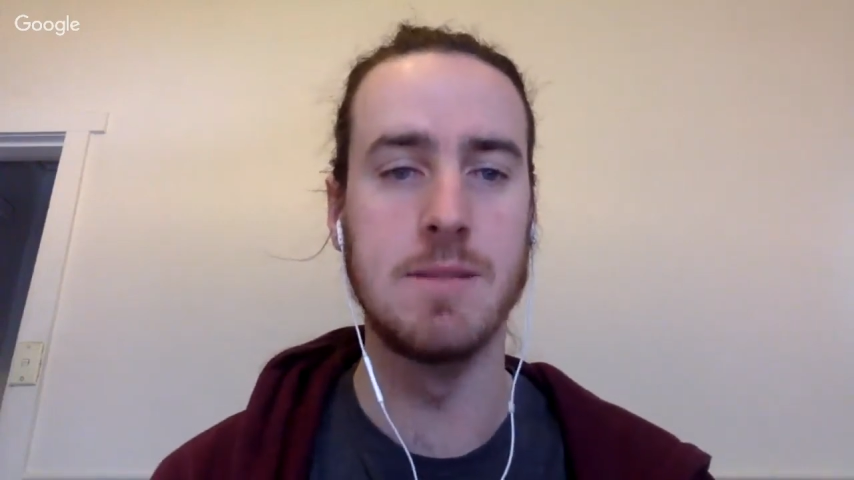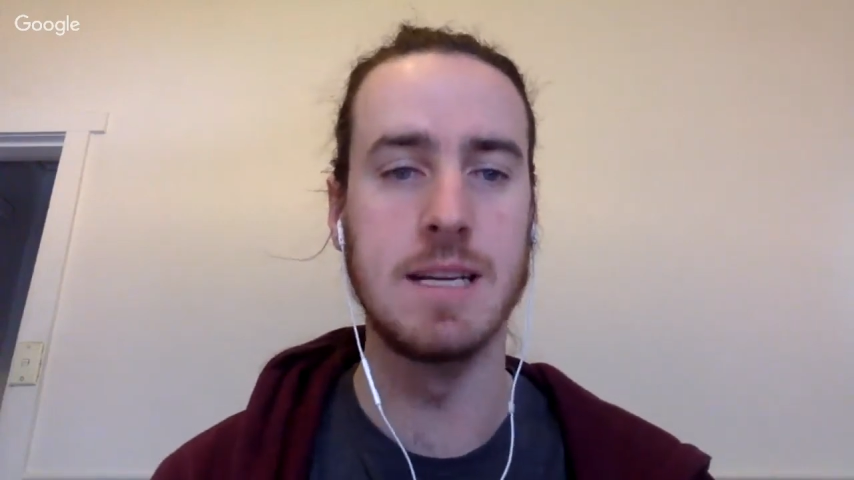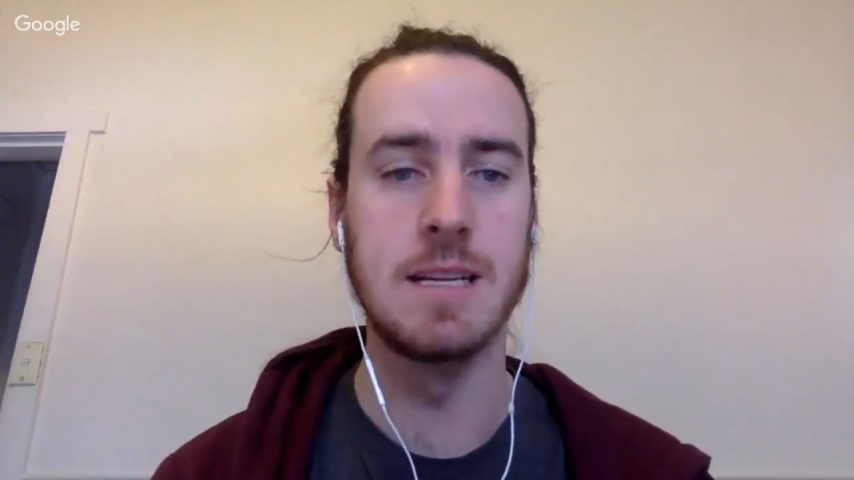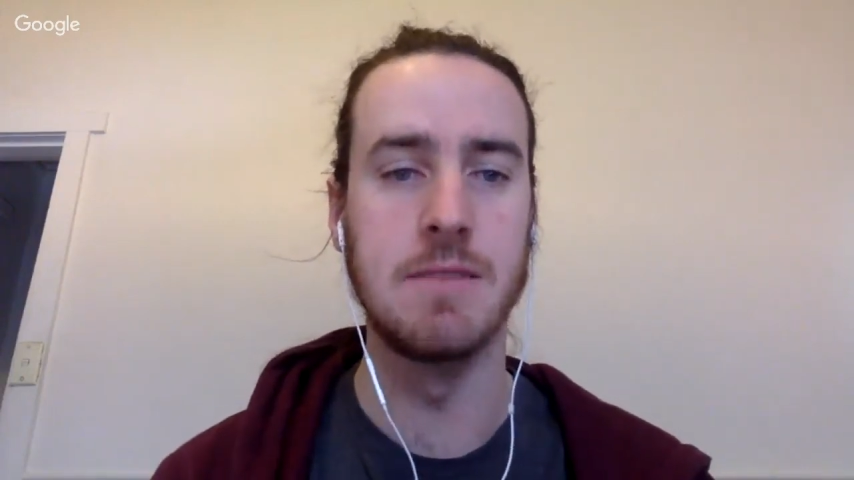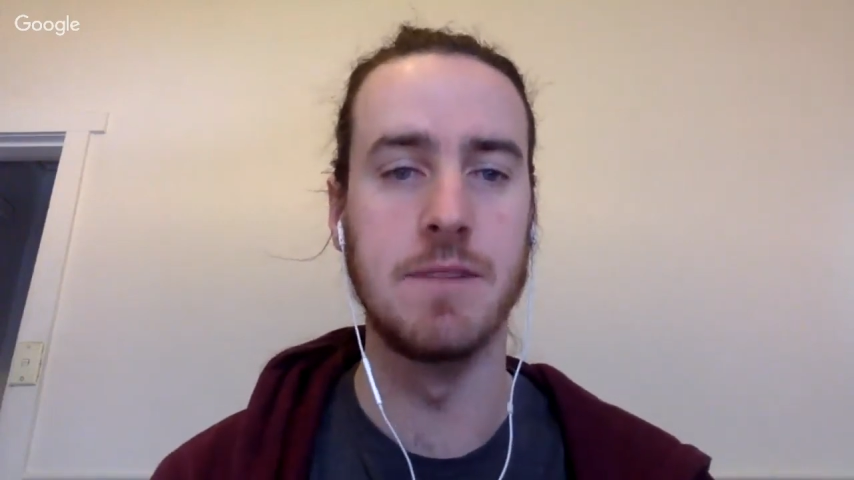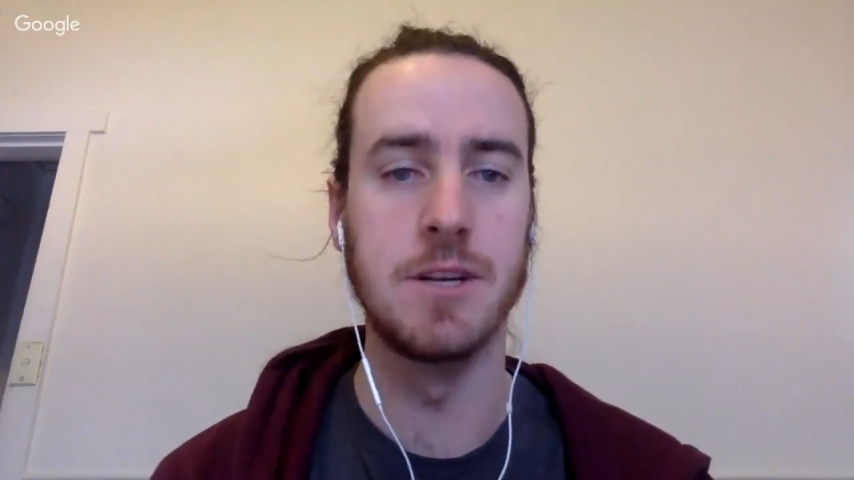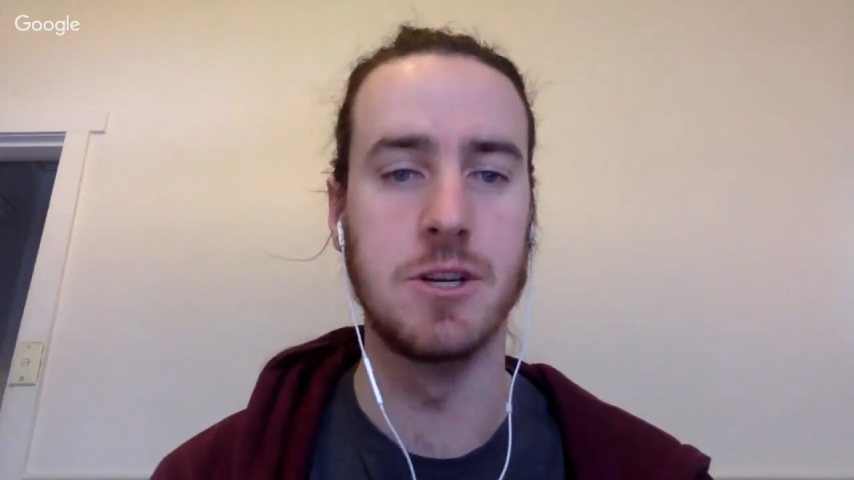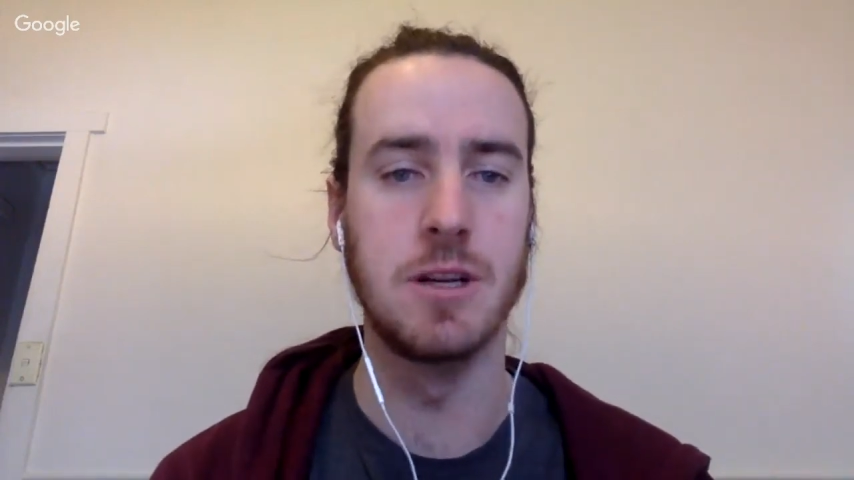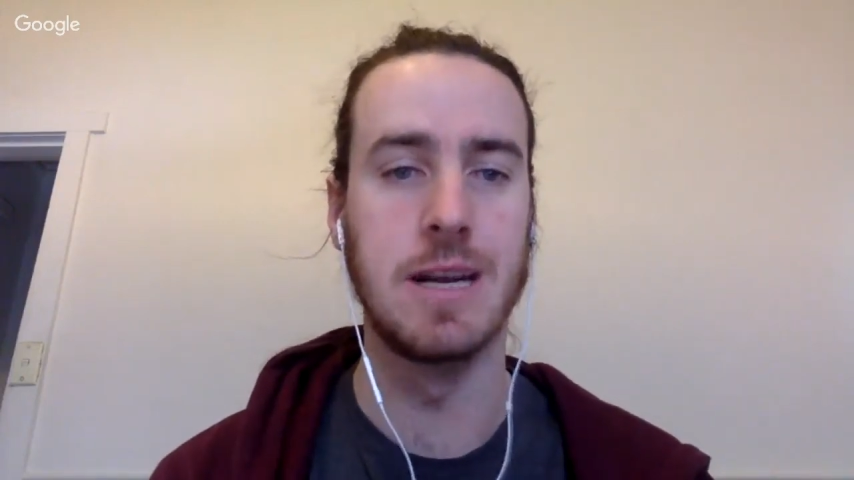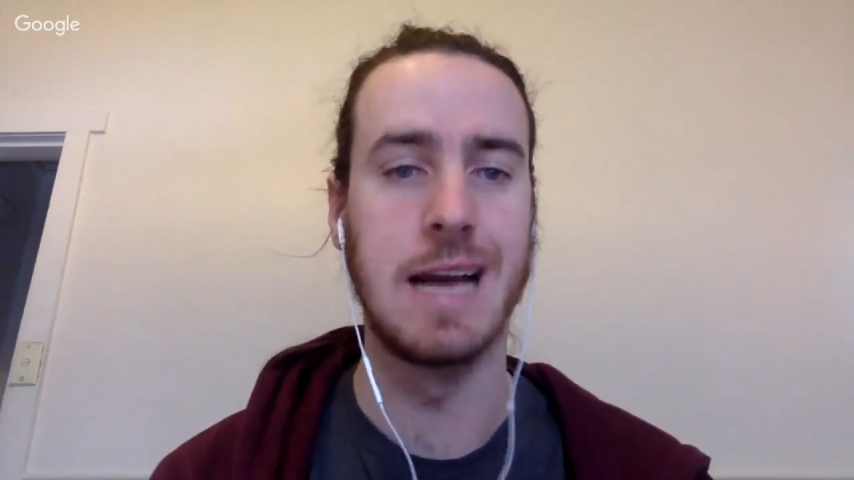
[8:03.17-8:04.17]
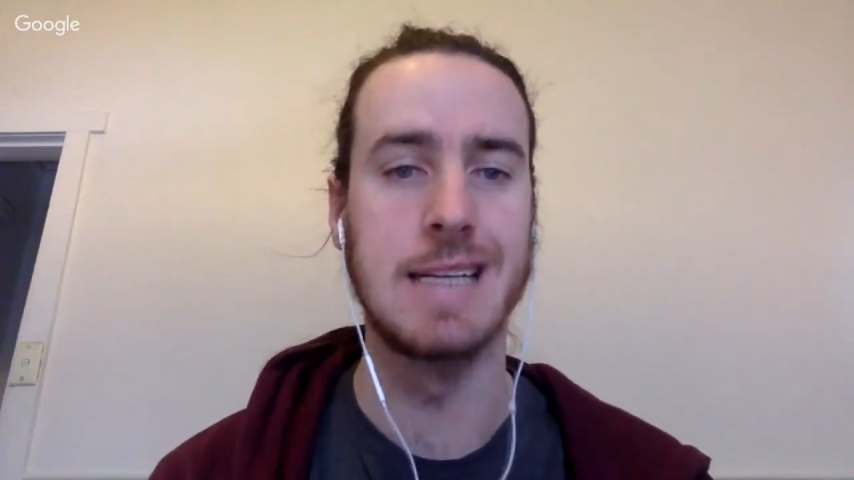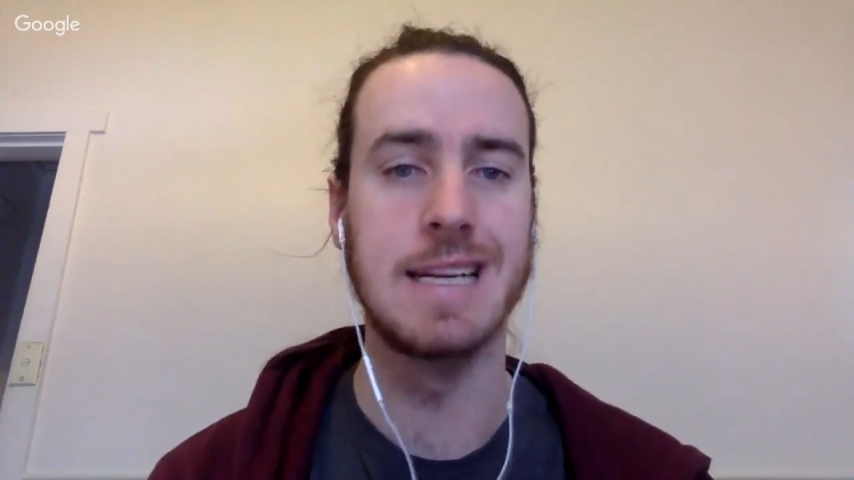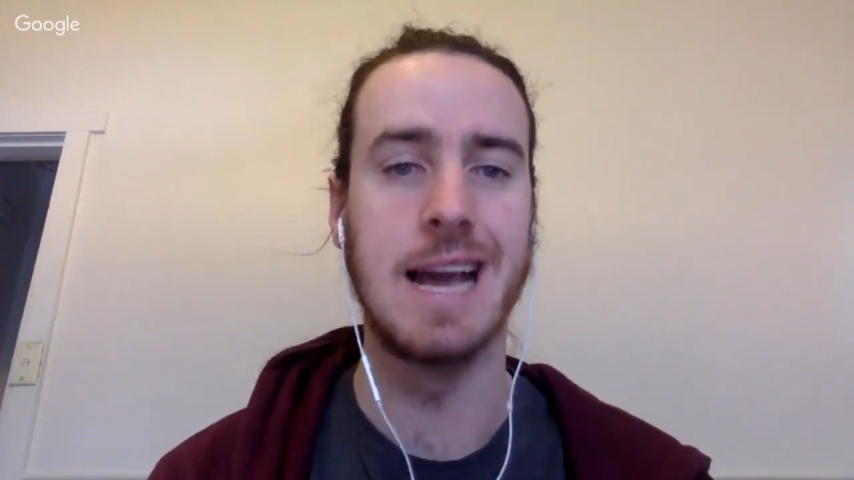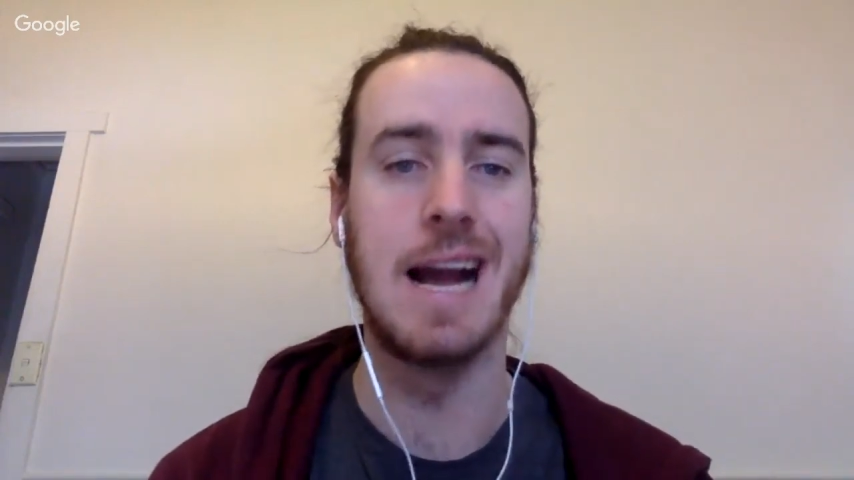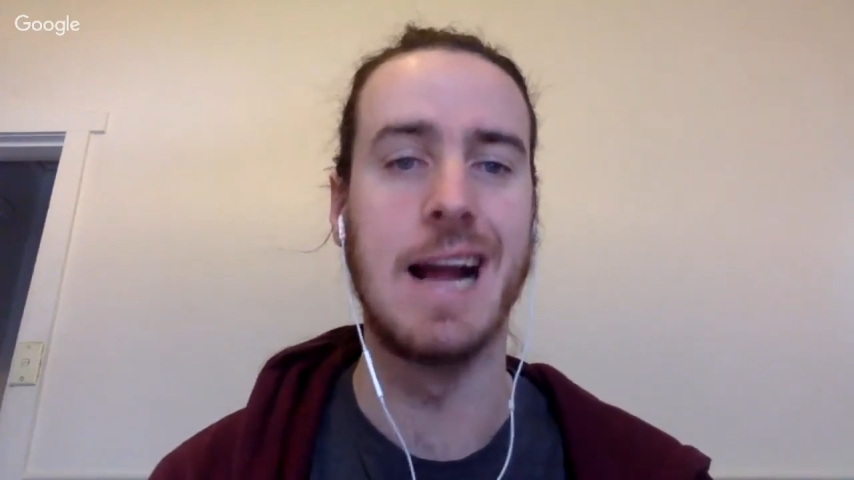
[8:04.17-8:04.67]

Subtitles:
individually has he had